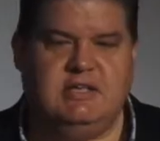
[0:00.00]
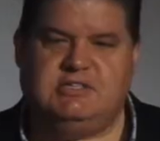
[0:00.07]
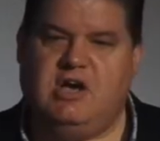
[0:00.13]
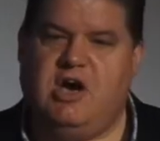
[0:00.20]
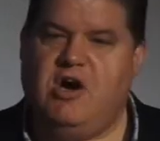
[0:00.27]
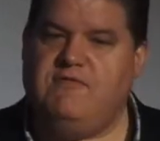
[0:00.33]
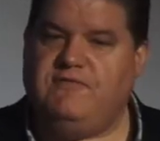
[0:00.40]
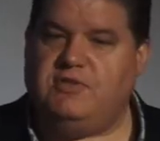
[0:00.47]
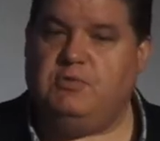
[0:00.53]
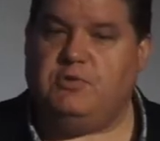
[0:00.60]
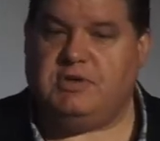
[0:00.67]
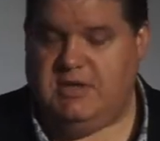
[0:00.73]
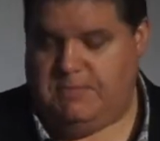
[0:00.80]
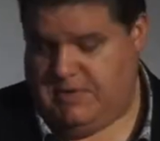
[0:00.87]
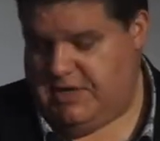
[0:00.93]
So hopefully we'll
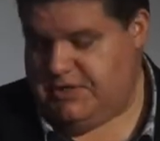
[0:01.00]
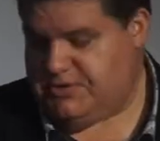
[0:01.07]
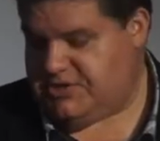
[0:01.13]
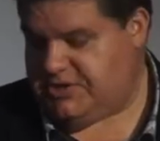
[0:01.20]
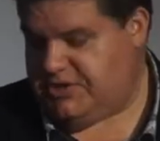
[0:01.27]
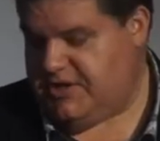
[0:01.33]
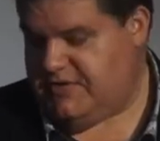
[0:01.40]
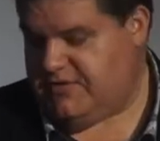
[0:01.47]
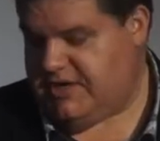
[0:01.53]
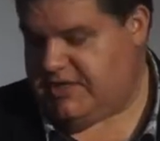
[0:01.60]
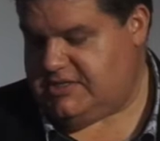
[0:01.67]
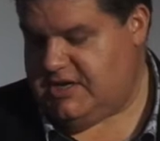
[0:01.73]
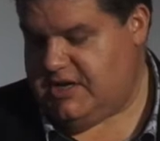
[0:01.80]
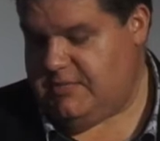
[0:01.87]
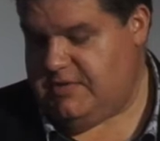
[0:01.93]
keep you interested over that
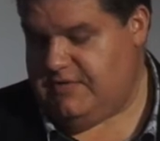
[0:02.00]
time.